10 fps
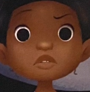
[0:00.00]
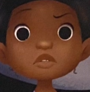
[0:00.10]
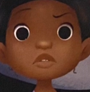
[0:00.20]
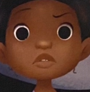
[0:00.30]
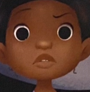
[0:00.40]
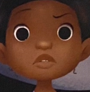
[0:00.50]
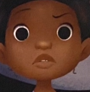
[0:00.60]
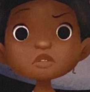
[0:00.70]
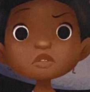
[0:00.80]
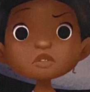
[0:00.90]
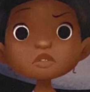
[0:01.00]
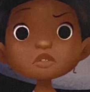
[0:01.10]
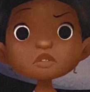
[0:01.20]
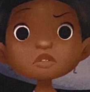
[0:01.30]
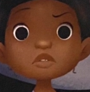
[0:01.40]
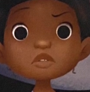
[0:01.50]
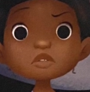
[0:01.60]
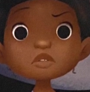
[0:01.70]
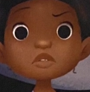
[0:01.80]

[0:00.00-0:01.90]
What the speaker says: Nothing is said.